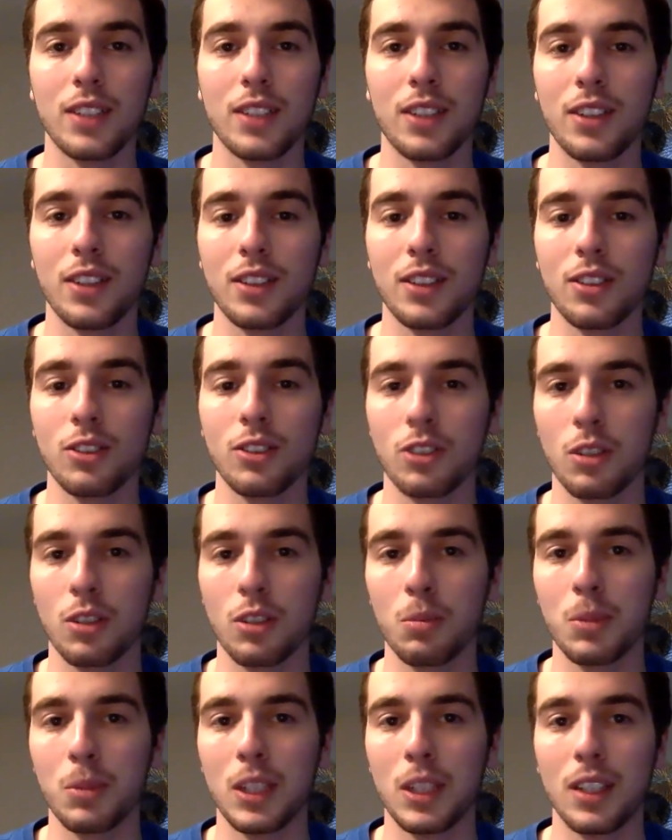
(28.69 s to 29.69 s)
I think there's
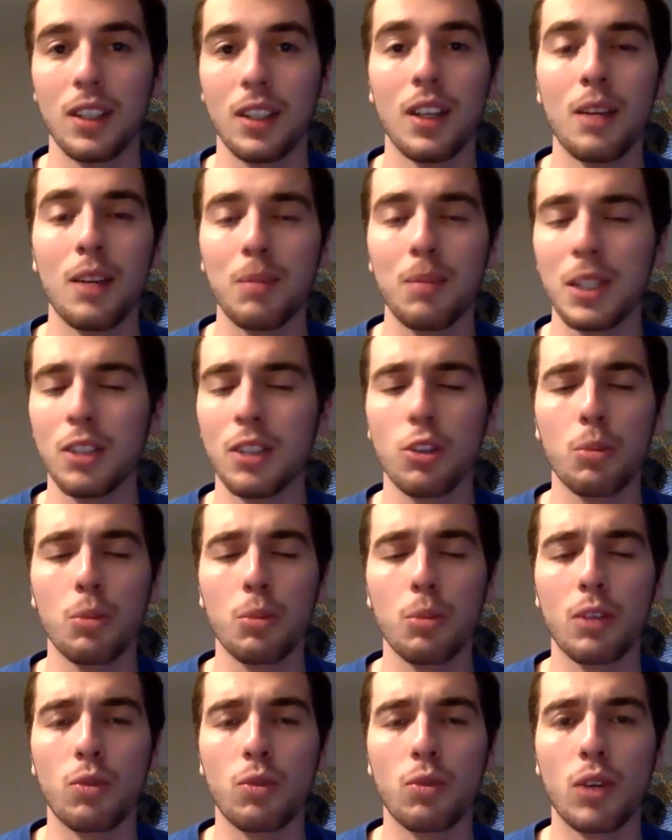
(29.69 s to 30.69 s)
going to be a little
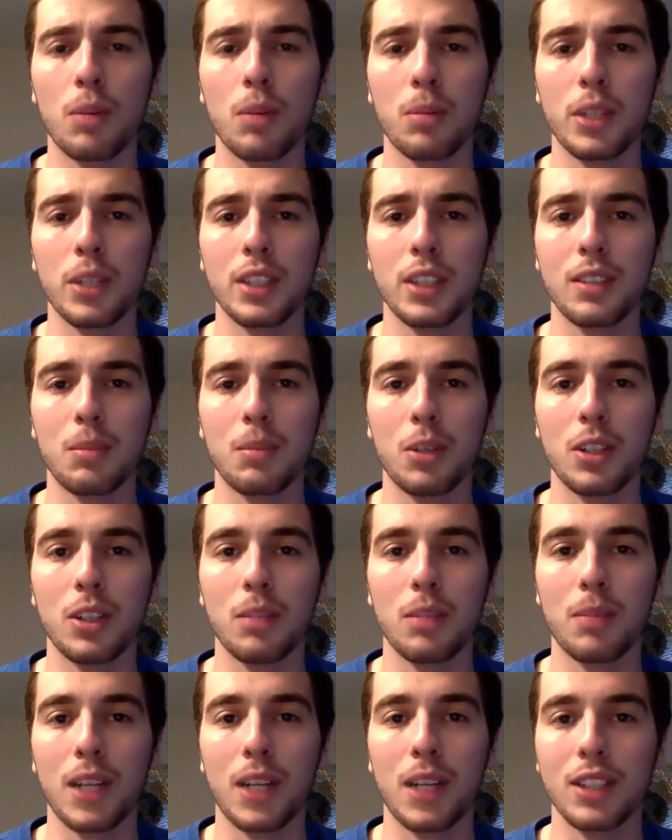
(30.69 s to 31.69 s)
bit of rumblings about
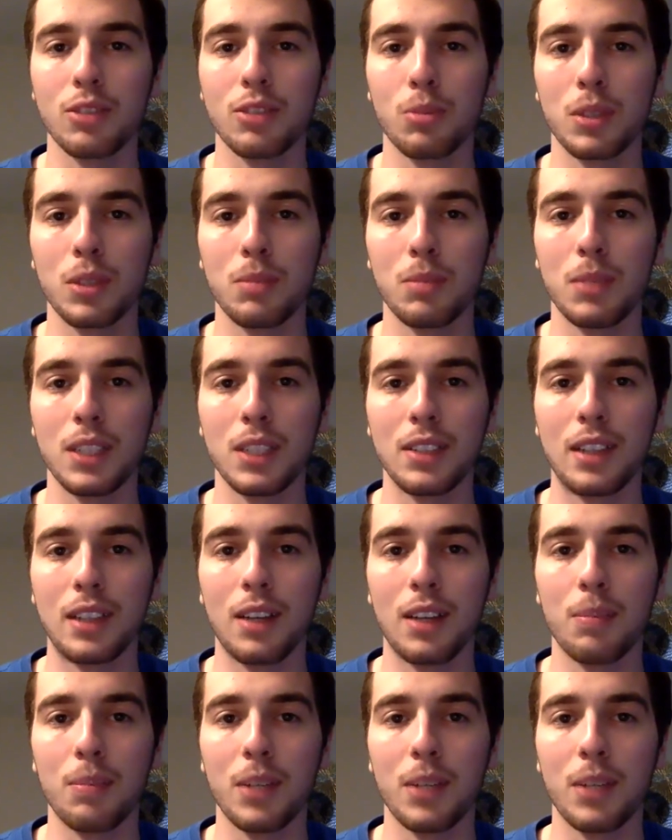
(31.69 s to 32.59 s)
him possibly being dealt.